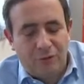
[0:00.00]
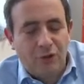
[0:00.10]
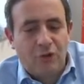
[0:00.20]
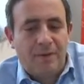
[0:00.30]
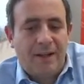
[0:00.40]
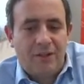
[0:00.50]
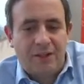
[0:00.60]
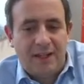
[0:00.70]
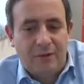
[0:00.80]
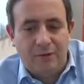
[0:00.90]
Deutsche Bank's
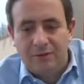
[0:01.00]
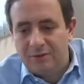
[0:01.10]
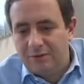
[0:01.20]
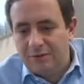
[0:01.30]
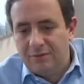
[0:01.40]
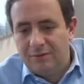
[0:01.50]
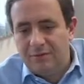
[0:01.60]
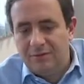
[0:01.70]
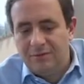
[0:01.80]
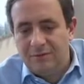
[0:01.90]
account.
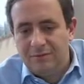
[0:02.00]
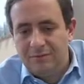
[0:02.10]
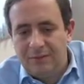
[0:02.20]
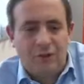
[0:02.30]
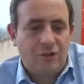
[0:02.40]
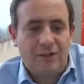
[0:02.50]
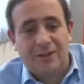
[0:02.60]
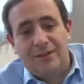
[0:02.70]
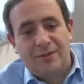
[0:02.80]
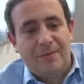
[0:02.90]
It just
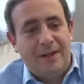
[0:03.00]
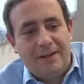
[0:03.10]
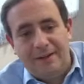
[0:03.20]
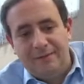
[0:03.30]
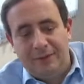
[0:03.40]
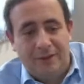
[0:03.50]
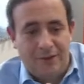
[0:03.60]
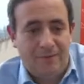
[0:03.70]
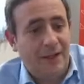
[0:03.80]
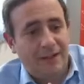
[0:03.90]
has less money in it, at
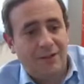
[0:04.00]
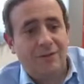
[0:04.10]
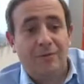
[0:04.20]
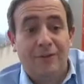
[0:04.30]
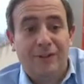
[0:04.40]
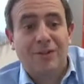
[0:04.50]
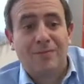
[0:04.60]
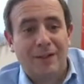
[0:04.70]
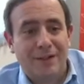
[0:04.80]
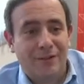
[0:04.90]
least in my case, it will have
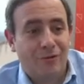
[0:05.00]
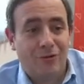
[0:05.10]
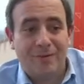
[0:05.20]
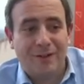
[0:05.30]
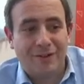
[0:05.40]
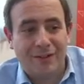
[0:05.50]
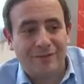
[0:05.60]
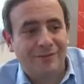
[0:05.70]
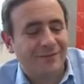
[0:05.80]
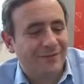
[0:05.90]
less money than Deutsche Bank's
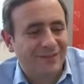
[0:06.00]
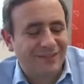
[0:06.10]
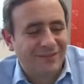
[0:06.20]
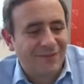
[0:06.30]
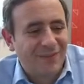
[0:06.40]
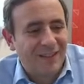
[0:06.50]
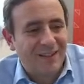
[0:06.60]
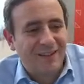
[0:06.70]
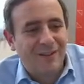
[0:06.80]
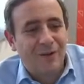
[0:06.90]
account.
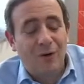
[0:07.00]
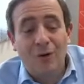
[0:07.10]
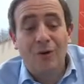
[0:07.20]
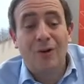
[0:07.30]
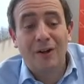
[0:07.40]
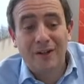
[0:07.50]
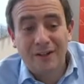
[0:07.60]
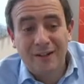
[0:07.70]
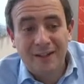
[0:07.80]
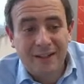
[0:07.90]

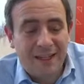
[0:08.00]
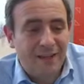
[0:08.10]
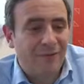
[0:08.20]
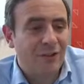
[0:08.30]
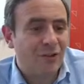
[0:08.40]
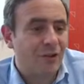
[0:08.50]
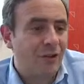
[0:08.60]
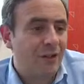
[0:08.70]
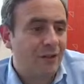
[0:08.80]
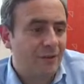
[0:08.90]
Or if it's
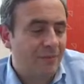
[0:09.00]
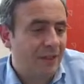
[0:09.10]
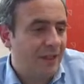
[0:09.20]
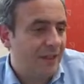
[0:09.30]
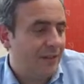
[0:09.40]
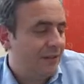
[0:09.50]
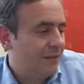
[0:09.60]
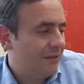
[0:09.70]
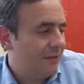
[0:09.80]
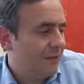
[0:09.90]
going to be
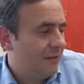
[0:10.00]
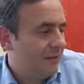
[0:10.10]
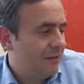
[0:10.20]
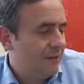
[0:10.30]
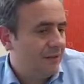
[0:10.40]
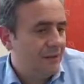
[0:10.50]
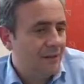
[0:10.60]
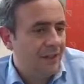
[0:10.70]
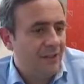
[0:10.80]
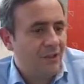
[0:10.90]

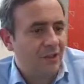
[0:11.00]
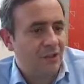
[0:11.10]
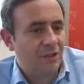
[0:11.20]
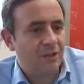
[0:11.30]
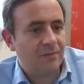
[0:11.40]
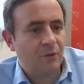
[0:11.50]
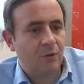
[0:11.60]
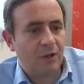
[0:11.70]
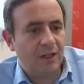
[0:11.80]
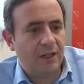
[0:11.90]
a
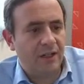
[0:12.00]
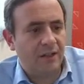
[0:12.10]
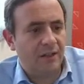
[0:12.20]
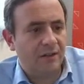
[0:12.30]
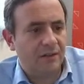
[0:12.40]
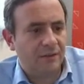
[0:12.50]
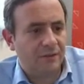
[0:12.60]
system where